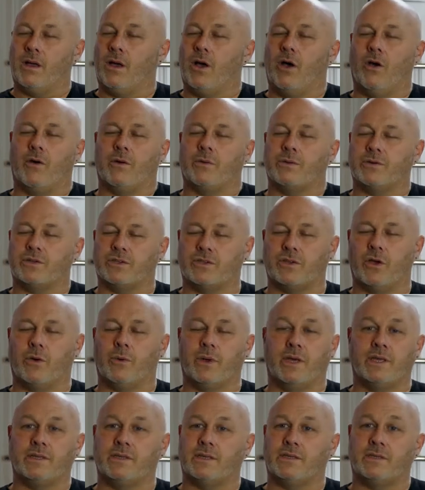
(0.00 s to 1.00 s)
Oh, it was so
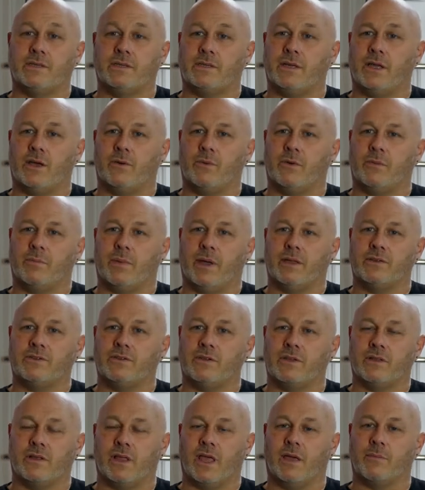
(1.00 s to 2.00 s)
easy to deal with
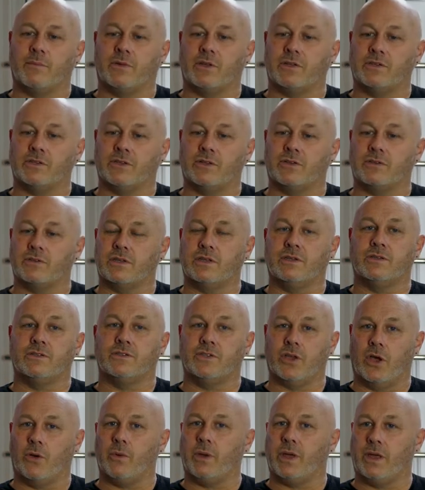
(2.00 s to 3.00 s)
Pension Claim Consulting.
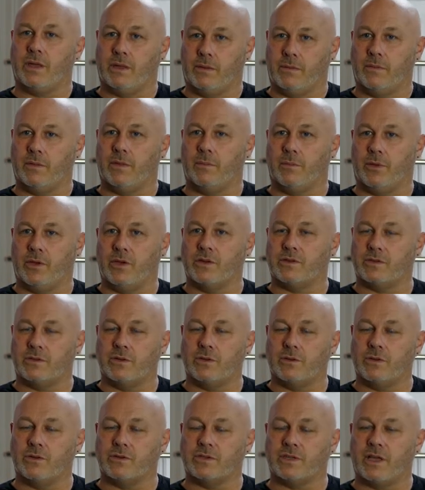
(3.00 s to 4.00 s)
Zoe, the person
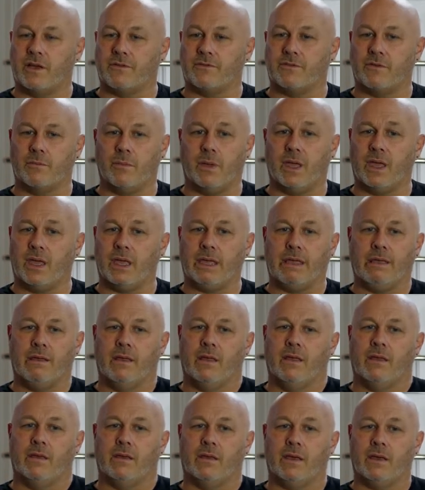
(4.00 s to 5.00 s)
who looked after me,
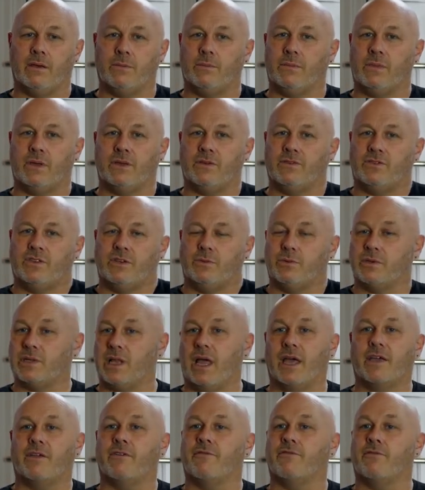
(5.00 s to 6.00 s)
she was
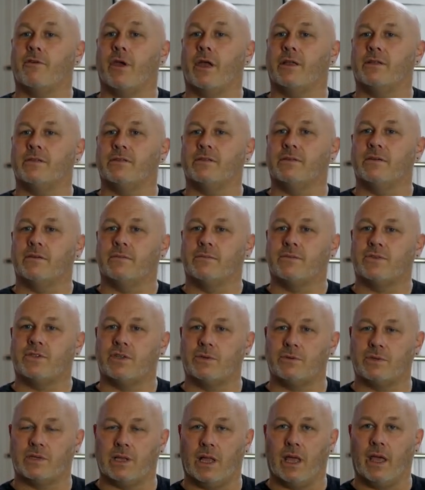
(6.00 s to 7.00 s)
like a friend.
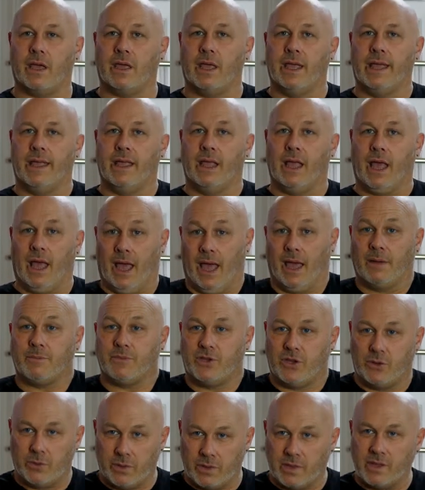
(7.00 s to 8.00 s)
She was like, I'm
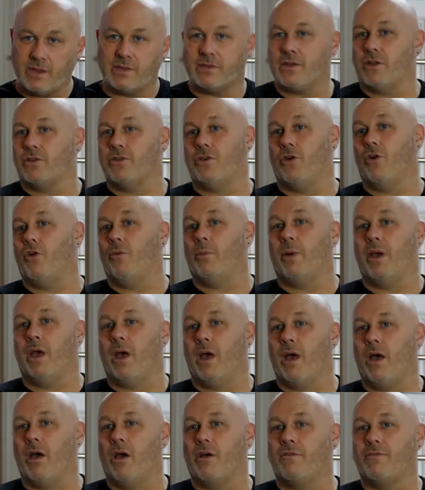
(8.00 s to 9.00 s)
doing this on your
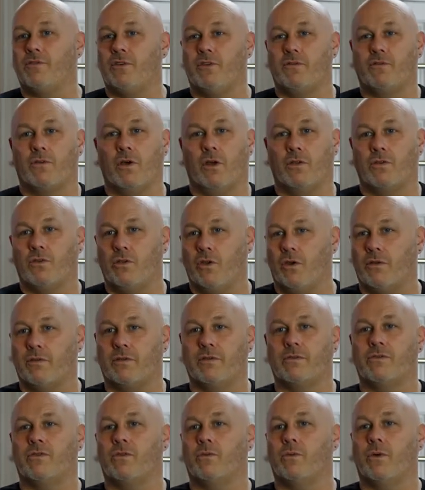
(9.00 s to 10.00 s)
behalf, you've got
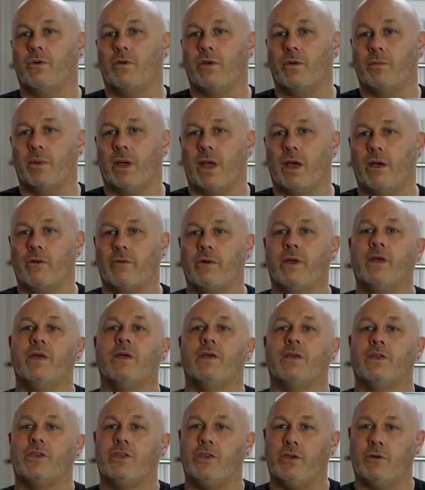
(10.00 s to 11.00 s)
nothing to worry about,
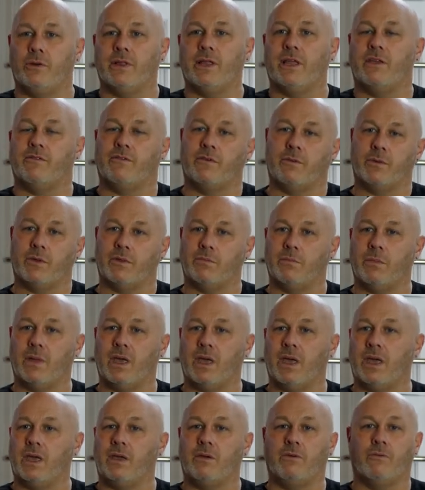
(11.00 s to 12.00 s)
you leave it with
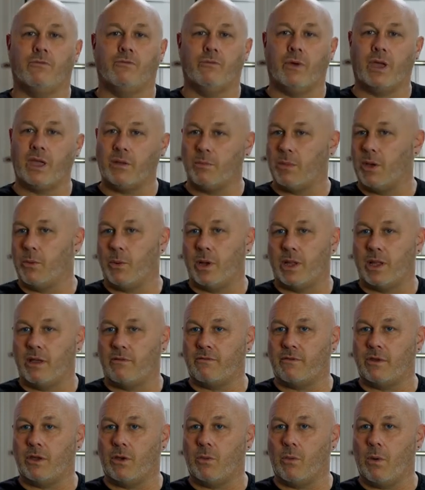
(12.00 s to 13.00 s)
me, ring me
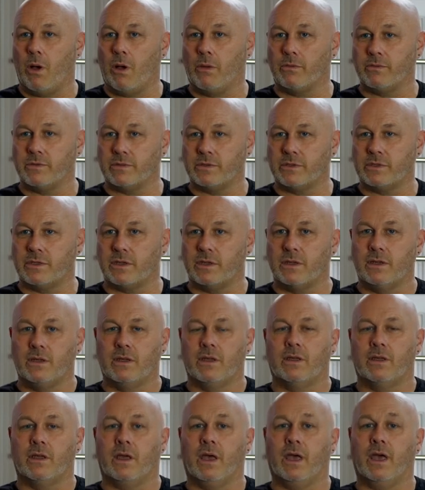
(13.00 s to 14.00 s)
whenever you want.
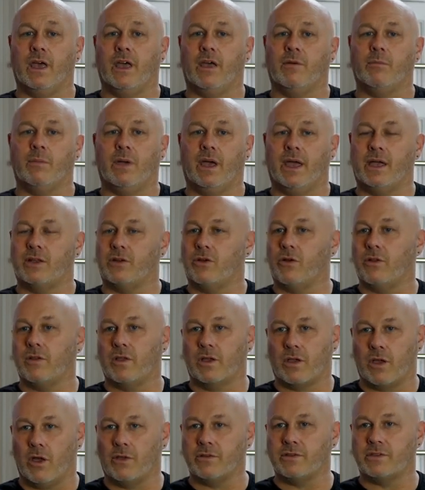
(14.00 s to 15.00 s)
I had all the
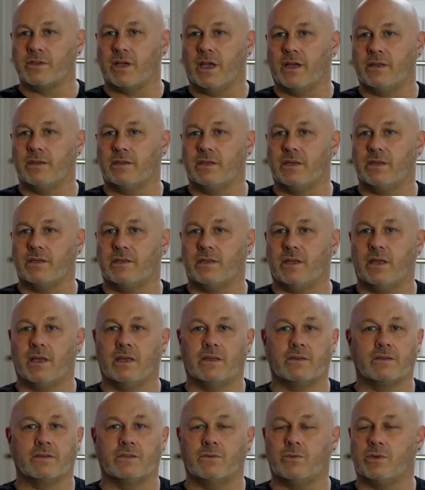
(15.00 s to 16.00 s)
contact
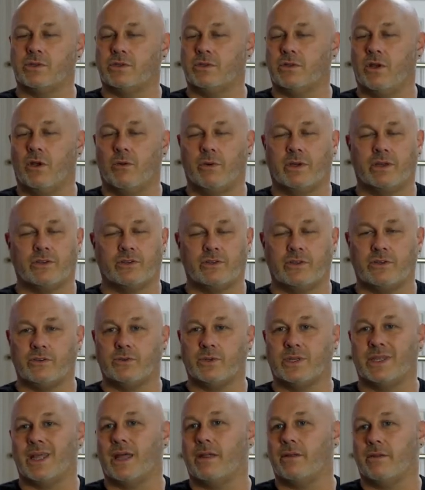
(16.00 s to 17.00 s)
details, there was no issues
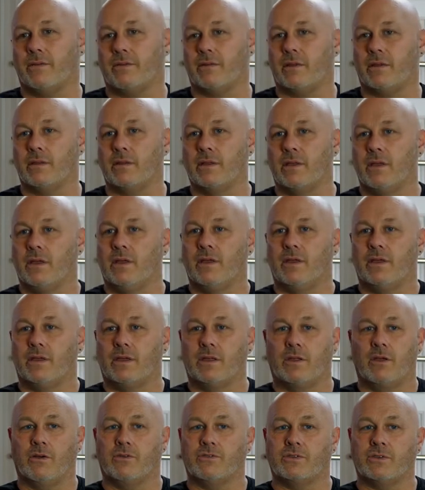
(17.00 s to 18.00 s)
with anything.
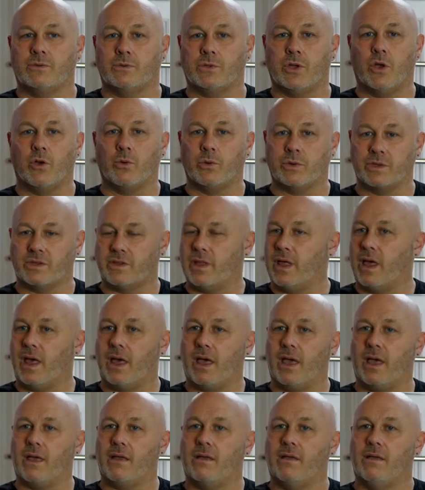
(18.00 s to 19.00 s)
You know, she was always
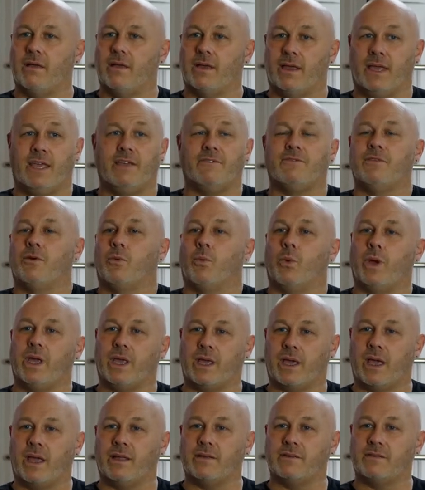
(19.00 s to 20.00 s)
there. Even at
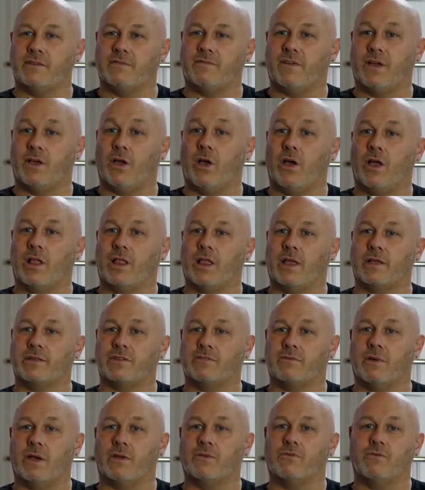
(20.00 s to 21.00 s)
weekends, if I got a
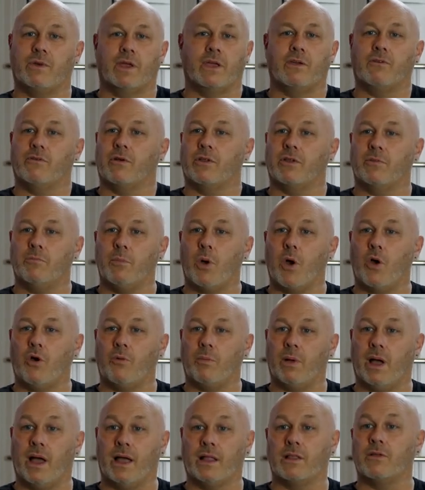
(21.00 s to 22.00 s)
letter, I'd ring her on a
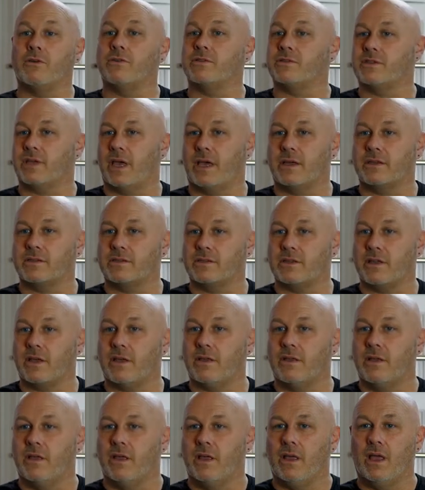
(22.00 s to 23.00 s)
mobile or text her,
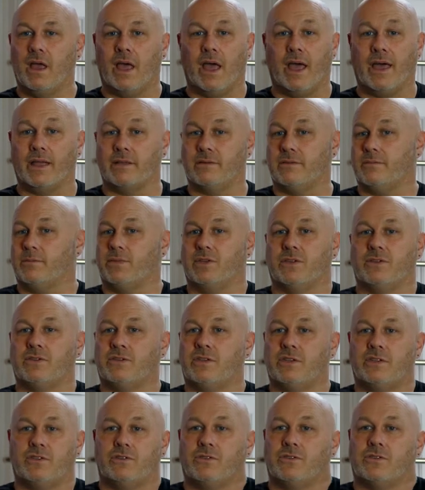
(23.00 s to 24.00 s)
and
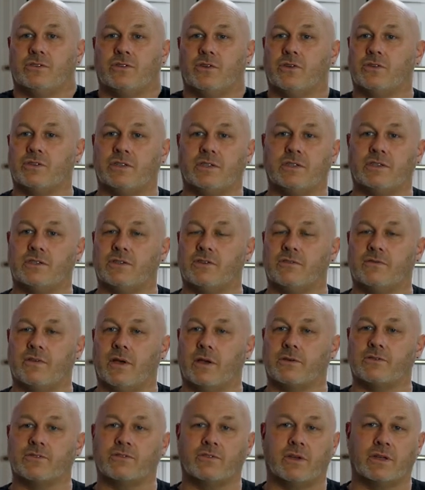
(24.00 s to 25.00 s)
she just sorted stuff
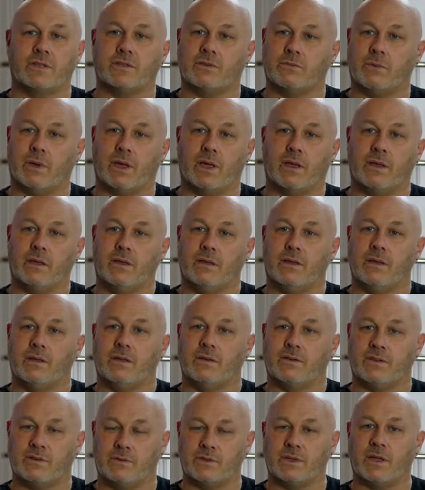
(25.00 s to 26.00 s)
out straight away.
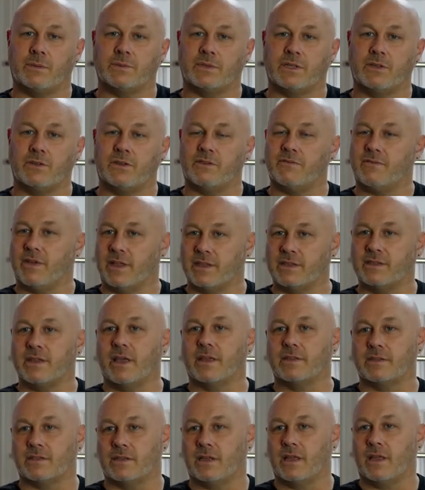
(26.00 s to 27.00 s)
She was absolutely
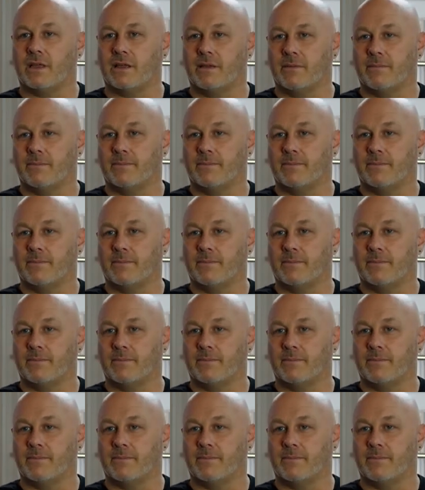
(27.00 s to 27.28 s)
fantastic.